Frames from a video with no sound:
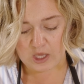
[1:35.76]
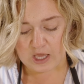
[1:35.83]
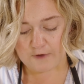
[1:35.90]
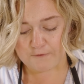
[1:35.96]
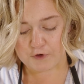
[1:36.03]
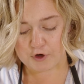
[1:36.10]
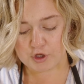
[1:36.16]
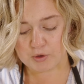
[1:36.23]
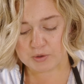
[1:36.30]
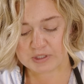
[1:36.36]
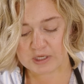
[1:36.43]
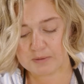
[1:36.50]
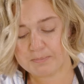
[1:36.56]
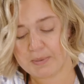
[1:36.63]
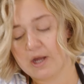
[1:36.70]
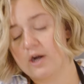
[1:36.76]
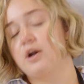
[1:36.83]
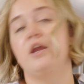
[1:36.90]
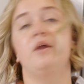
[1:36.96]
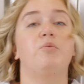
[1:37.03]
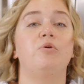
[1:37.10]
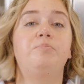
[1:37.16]
If you're using butter,
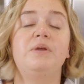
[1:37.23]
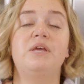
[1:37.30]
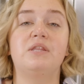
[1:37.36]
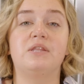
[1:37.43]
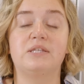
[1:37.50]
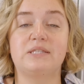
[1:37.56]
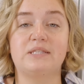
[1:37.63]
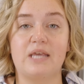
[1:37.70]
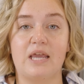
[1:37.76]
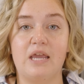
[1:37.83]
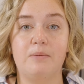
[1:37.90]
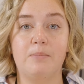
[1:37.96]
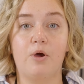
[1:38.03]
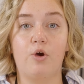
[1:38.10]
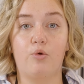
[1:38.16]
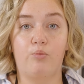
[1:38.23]
it would be the same